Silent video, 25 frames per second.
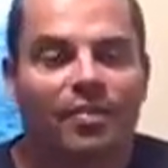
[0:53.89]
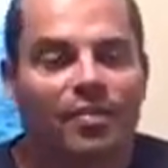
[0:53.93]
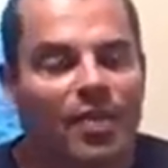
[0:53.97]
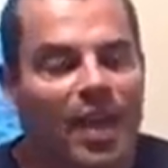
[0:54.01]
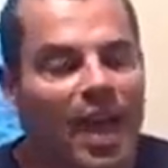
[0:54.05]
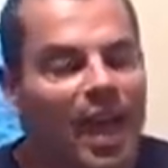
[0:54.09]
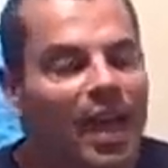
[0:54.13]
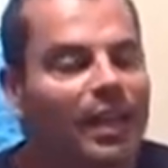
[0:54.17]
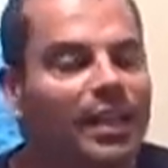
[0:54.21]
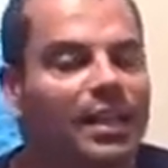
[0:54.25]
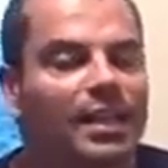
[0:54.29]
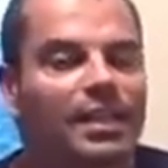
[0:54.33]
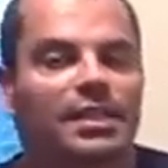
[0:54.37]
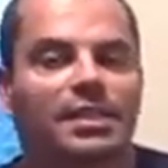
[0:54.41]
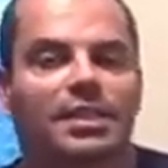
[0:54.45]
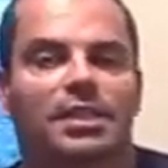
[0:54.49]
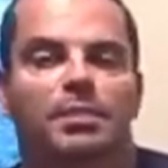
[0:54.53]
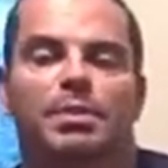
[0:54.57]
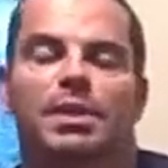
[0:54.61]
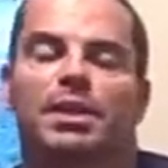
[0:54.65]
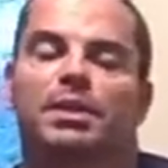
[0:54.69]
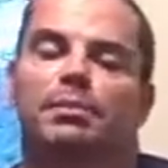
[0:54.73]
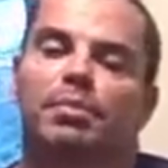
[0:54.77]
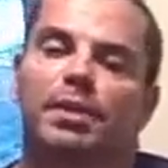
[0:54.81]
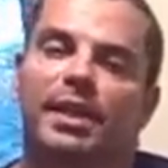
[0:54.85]
that needs to
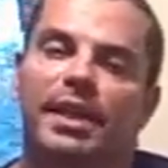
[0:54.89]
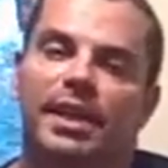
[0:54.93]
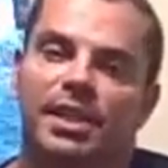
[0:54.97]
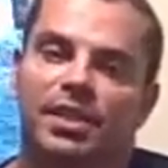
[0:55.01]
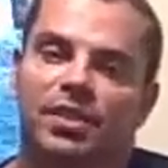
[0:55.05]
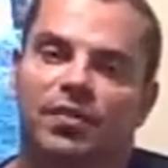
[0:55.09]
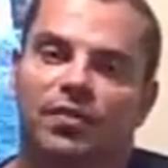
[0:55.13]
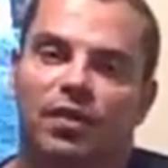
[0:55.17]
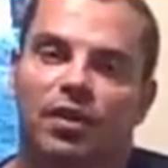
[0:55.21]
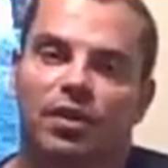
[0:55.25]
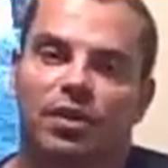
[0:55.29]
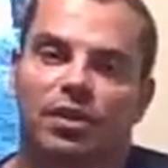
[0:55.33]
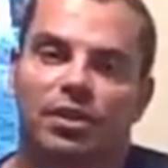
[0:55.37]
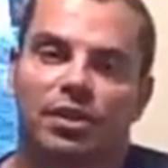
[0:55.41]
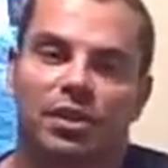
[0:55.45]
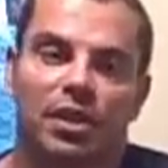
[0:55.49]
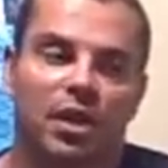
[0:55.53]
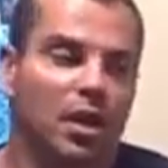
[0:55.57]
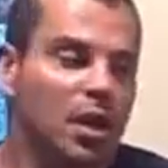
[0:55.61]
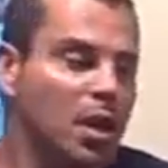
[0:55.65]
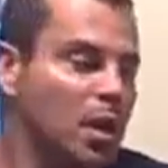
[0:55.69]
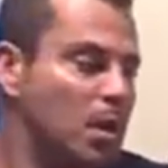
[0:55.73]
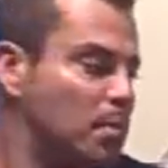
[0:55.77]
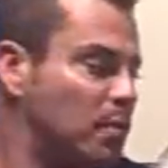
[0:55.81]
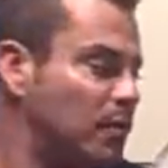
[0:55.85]
be in place
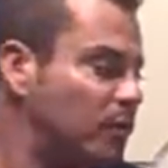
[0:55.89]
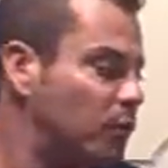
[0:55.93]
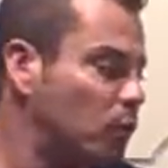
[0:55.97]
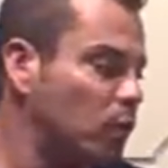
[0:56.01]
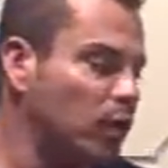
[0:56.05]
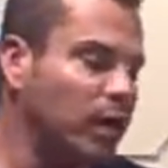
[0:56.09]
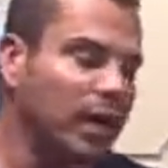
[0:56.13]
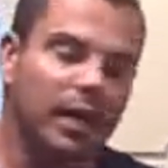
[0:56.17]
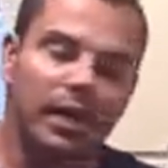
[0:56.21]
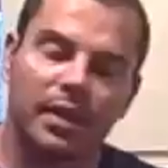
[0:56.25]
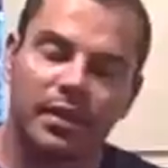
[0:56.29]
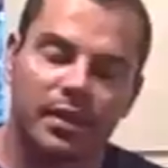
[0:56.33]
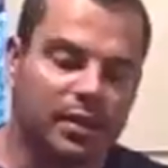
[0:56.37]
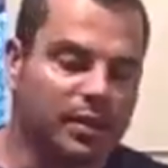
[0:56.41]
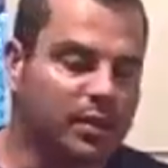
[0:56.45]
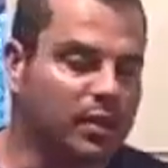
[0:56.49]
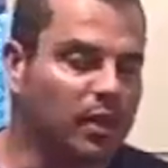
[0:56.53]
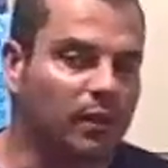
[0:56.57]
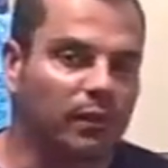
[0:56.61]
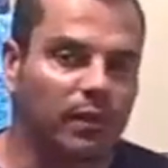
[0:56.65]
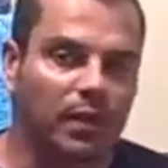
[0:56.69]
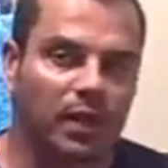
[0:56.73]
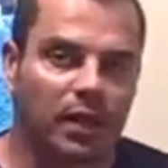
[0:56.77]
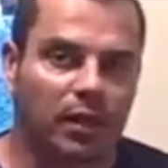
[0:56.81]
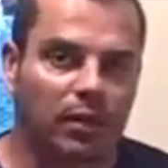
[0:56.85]
first before any of the
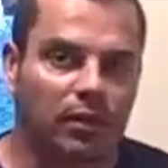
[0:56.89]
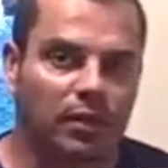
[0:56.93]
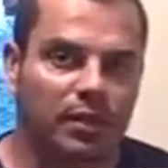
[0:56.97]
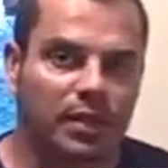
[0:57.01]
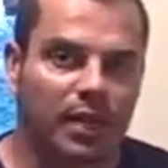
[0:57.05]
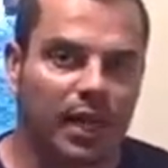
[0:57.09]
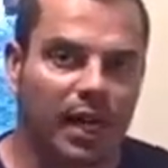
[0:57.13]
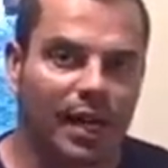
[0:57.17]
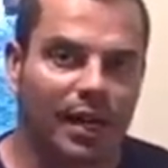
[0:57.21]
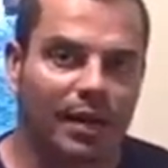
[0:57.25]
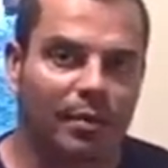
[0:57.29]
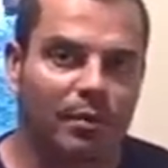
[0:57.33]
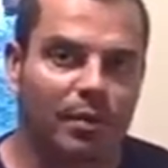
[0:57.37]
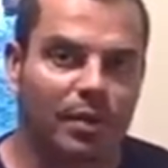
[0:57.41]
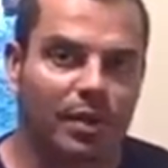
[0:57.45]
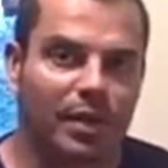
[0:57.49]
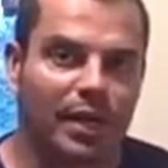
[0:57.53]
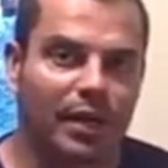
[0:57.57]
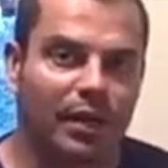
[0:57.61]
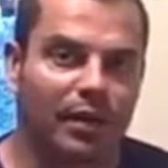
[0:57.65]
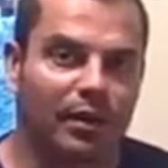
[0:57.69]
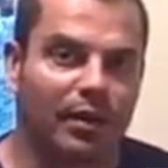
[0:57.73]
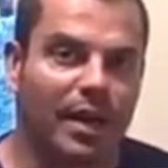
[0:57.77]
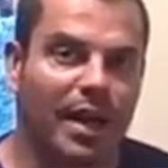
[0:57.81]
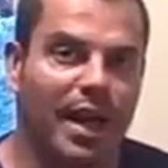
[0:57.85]
stuff that I'm going to talk about
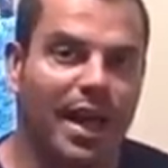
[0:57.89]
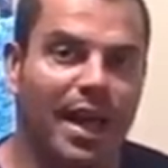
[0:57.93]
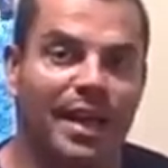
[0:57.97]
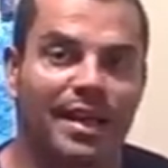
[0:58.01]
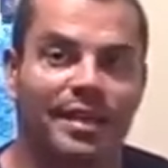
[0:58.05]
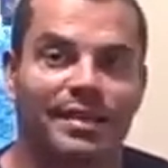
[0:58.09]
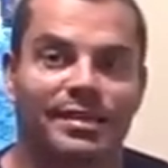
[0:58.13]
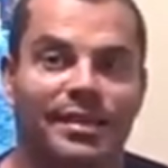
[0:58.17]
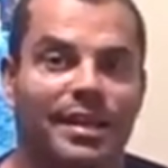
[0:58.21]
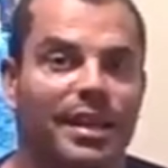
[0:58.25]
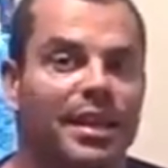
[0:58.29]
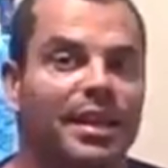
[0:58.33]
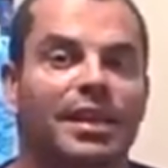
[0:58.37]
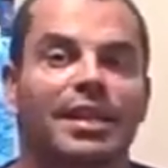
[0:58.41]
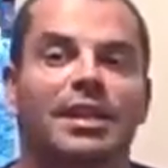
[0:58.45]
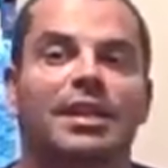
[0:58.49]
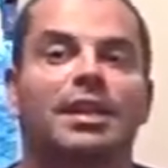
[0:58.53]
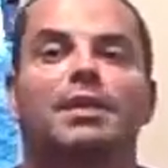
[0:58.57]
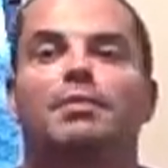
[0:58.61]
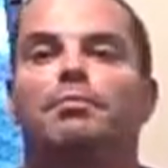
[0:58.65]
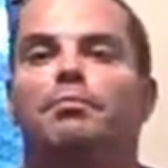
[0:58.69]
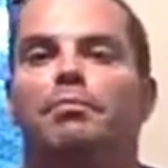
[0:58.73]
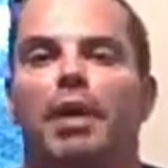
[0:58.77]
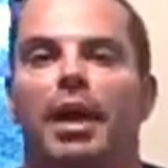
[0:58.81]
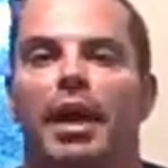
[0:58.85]
here has
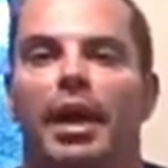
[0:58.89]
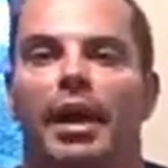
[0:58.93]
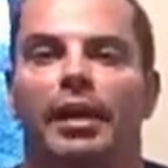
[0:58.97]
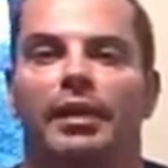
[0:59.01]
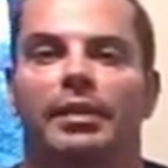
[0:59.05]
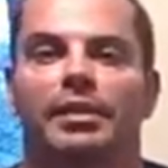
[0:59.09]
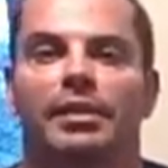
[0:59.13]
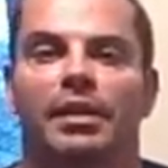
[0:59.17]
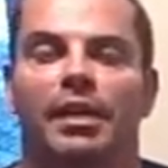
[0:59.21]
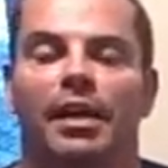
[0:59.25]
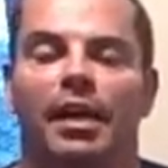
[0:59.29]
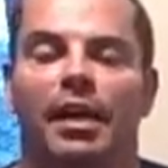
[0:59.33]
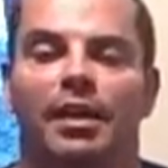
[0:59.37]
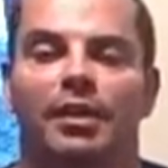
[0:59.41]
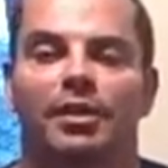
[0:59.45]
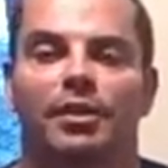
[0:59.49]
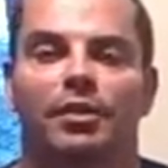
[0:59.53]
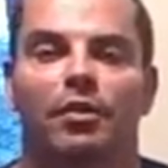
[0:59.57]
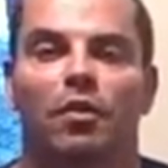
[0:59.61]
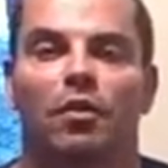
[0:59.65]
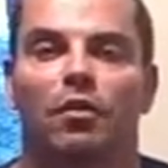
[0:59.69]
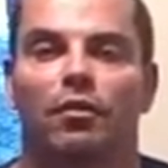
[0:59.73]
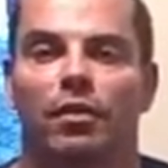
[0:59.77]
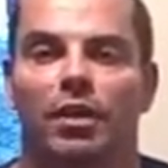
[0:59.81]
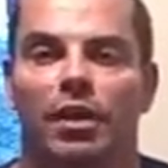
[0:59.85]
any impact on
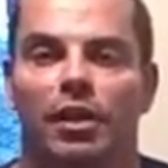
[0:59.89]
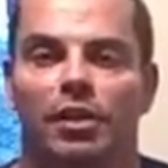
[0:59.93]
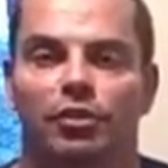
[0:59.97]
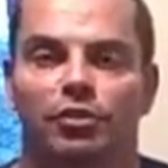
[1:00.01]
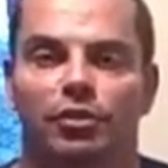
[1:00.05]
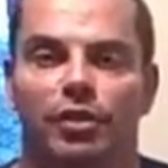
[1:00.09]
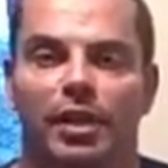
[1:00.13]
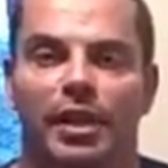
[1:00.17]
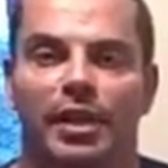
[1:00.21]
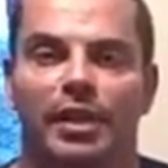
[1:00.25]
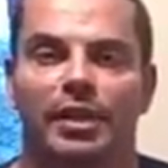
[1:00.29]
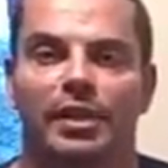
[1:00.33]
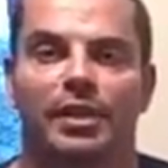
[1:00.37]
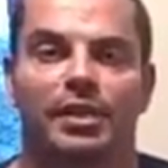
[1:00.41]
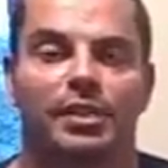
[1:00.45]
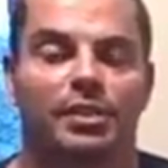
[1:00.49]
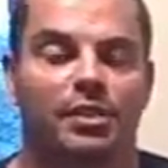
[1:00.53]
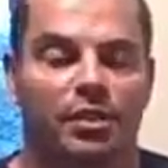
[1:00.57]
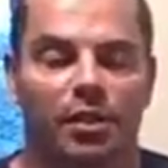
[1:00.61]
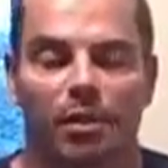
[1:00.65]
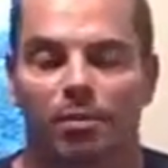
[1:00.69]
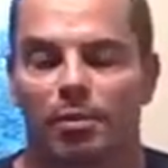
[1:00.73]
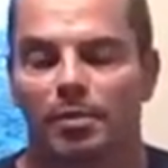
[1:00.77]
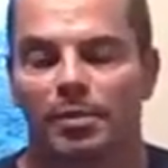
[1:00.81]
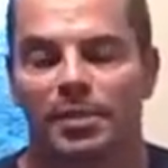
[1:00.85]
your overall training and
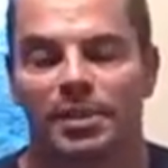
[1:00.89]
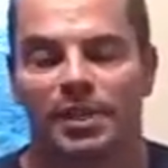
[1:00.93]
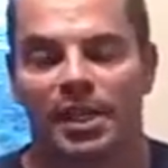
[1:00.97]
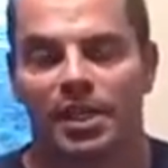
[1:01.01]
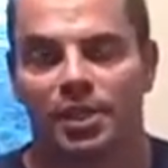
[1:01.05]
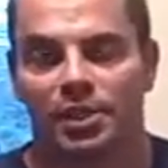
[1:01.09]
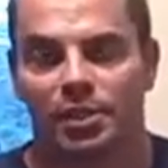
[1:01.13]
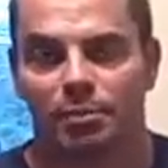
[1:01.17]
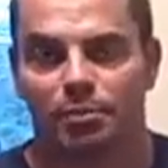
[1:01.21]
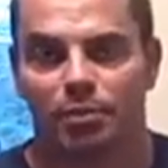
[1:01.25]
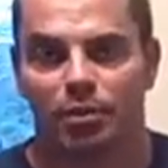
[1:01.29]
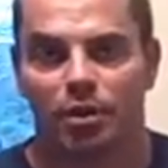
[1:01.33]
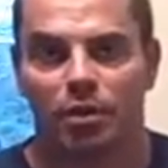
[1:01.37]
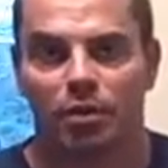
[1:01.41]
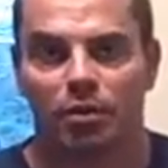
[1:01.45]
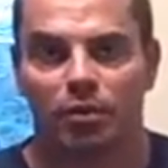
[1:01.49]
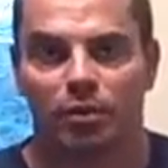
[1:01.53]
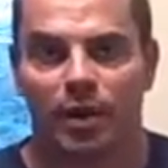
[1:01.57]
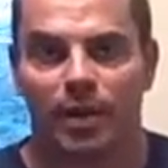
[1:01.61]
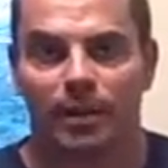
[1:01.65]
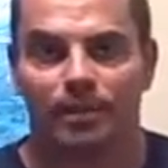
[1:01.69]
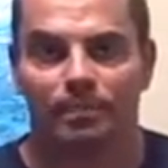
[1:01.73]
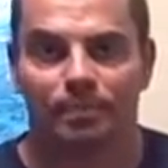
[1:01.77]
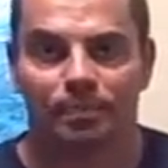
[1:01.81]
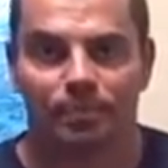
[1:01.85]
supplementation
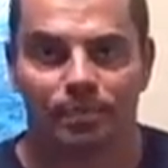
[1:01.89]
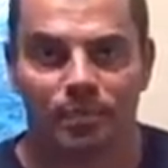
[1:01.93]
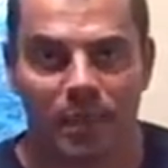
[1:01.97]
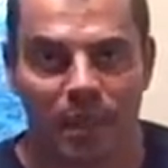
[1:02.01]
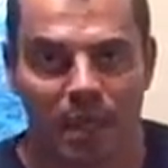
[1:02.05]
program.